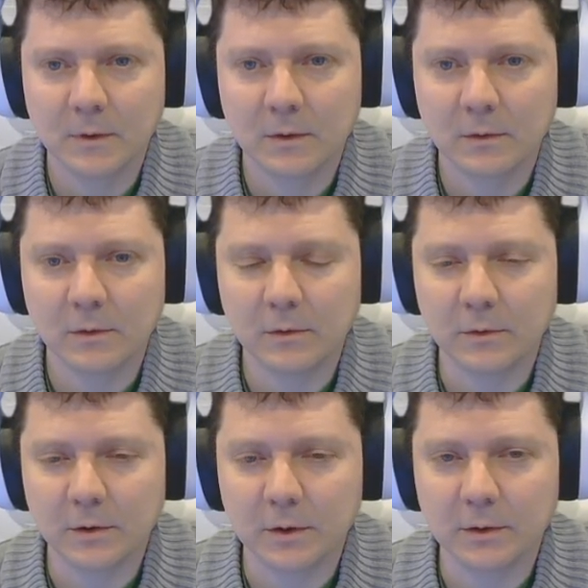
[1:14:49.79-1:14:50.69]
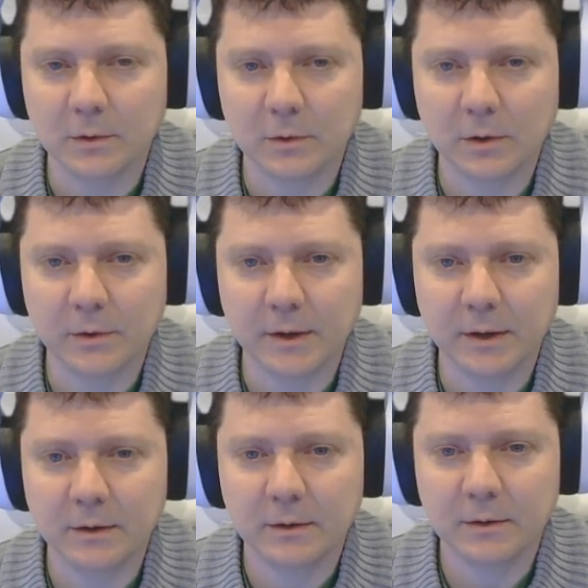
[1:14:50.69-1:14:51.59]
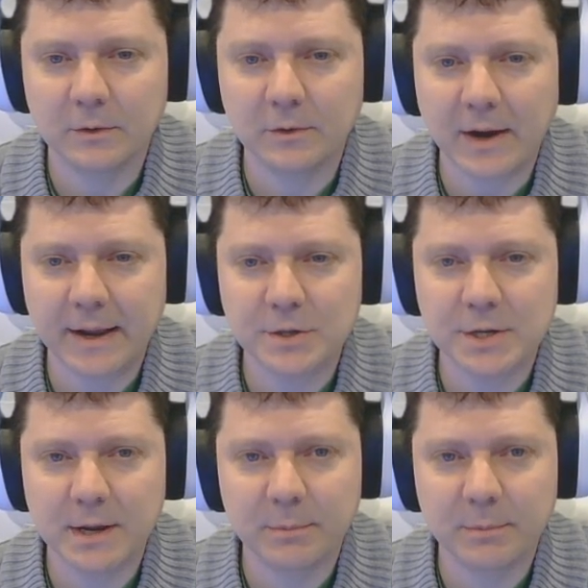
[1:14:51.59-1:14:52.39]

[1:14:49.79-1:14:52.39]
So this is our little cloaking dragon ship.